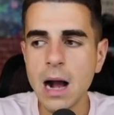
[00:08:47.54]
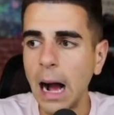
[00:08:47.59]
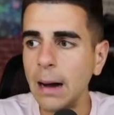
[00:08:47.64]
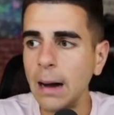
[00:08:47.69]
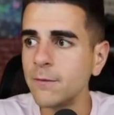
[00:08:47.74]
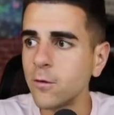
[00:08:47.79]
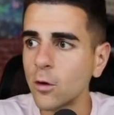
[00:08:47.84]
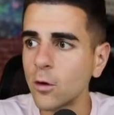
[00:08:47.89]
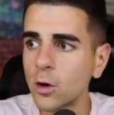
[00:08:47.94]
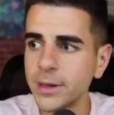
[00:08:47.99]
I'm
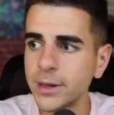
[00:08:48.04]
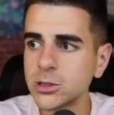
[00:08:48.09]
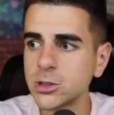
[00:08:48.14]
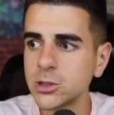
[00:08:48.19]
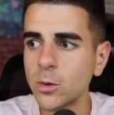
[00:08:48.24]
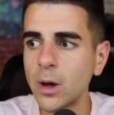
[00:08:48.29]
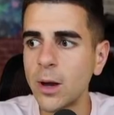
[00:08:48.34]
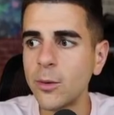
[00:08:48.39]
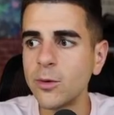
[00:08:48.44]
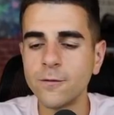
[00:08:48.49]
4 picks
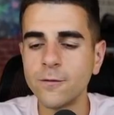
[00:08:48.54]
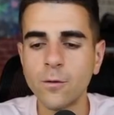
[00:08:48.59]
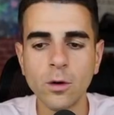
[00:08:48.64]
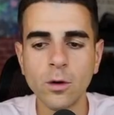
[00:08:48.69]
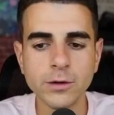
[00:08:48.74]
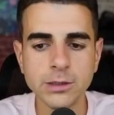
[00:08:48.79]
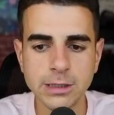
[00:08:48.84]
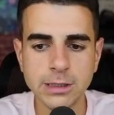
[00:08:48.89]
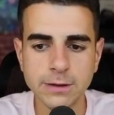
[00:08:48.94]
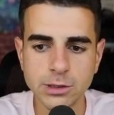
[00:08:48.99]
away with 4
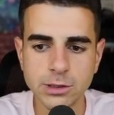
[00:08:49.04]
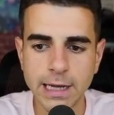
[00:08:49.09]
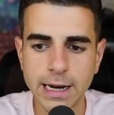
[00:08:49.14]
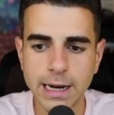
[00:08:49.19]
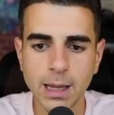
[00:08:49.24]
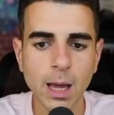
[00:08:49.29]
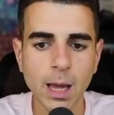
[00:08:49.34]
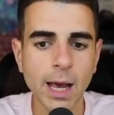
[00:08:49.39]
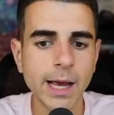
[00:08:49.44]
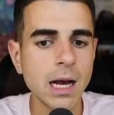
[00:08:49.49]
receivers that I
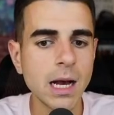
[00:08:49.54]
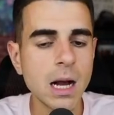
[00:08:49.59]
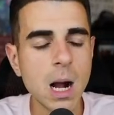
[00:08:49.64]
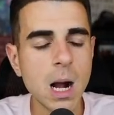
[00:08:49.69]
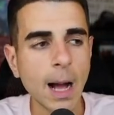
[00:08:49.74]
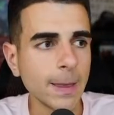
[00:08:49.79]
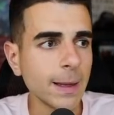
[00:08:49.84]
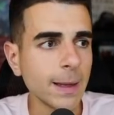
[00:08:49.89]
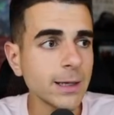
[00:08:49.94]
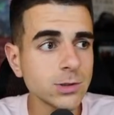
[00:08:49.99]
like.
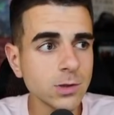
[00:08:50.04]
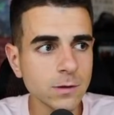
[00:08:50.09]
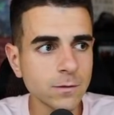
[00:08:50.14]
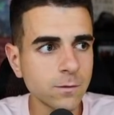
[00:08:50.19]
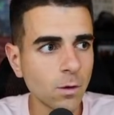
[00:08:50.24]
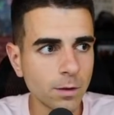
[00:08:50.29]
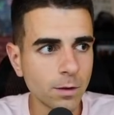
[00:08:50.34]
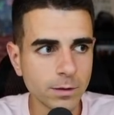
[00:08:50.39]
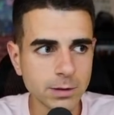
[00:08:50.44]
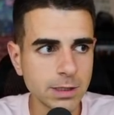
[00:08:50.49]
Unless those
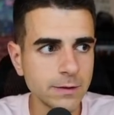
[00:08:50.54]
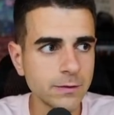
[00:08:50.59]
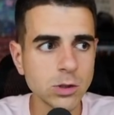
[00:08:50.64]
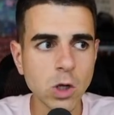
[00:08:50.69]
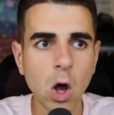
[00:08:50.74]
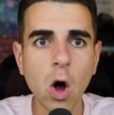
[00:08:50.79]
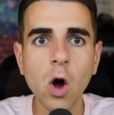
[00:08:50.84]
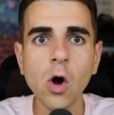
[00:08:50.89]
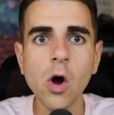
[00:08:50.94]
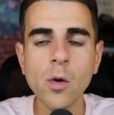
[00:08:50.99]
4 receivers
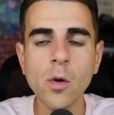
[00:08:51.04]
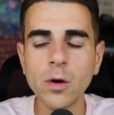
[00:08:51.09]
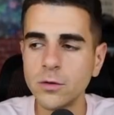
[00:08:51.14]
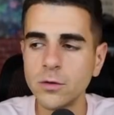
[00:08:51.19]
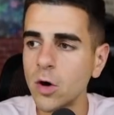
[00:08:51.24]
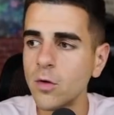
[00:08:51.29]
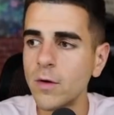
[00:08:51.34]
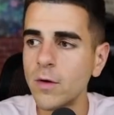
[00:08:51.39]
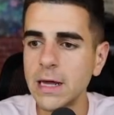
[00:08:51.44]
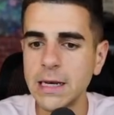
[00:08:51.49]
all go in a
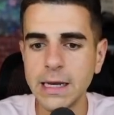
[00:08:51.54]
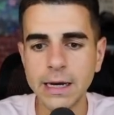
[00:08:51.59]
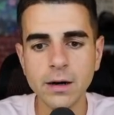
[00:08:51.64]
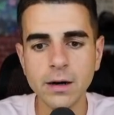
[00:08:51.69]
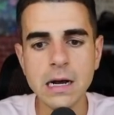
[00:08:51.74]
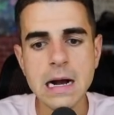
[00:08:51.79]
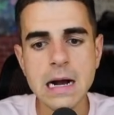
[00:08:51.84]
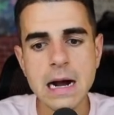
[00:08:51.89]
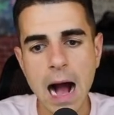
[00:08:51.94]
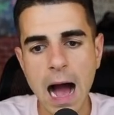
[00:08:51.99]
row right
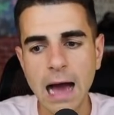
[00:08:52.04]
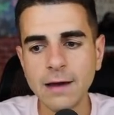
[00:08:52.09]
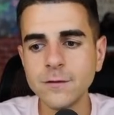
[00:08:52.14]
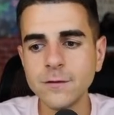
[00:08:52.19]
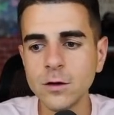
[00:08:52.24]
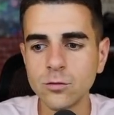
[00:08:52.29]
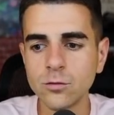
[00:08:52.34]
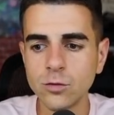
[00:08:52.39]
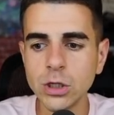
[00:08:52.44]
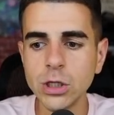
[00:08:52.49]
here, I
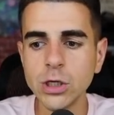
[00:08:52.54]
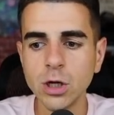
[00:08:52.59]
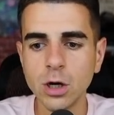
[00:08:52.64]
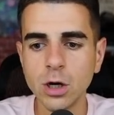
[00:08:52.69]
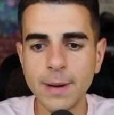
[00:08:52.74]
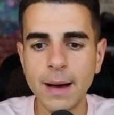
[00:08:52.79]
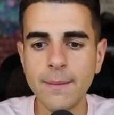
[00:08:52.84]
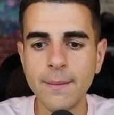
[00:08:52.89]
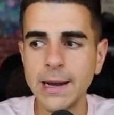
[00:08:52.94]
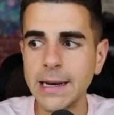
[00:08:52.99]
feel really good
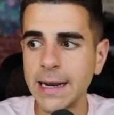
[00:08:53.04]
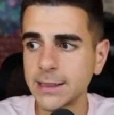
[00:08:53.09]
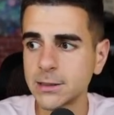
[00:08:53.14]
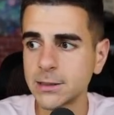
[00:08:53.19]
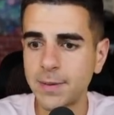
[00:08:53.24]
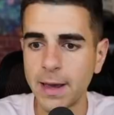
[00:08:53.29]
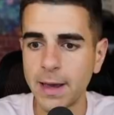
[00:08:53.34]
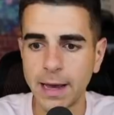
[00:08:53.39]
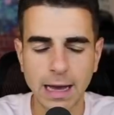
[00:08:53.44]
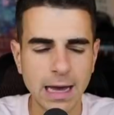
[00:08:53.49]
about my next
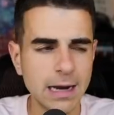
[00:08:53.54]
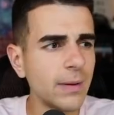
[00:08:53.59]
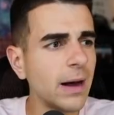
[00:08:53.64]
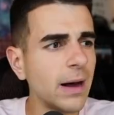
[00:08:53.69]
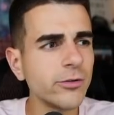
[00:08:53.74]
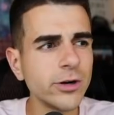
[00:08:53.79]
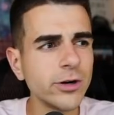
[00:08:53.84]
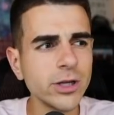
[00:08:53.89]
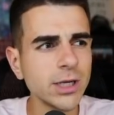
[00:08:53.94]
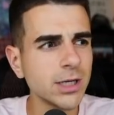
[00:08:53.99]
pick. And I'm
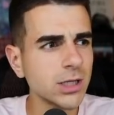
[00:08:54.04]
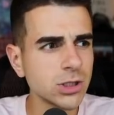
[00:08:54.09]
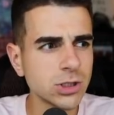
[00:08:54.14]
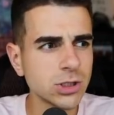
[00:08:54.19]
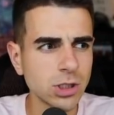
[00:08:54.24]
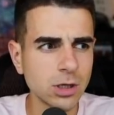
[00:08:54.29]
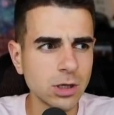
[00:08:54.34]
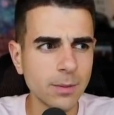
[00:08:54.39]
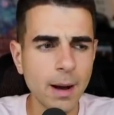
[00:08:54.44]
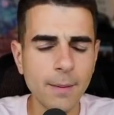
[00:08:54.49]
not really
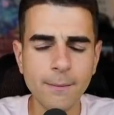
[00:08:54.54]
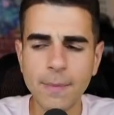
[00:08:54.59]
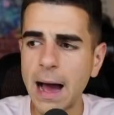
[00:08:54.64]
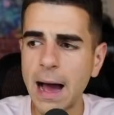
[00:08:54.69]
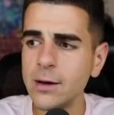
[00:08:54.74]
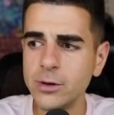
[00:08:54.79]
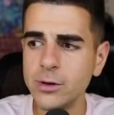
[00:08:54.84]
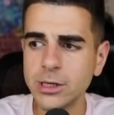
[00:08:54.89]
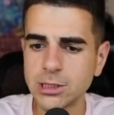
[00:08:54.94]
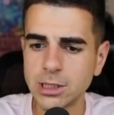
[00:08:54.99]
concerned about
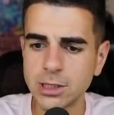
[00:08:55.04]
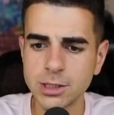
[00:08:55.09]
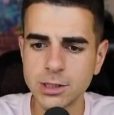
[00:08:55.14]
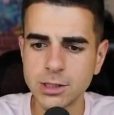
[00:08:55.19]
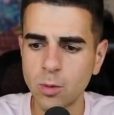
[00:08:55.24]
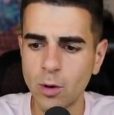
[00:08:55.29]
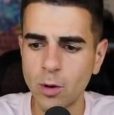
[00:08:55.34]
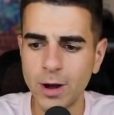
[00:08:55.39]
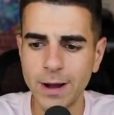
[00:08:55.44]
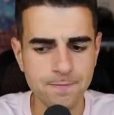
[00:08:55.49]
bye weeks at this
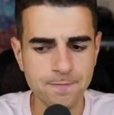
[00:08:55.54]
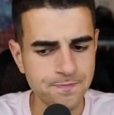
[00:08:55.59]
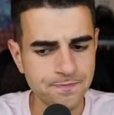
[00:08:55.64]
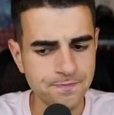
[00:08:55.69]
point.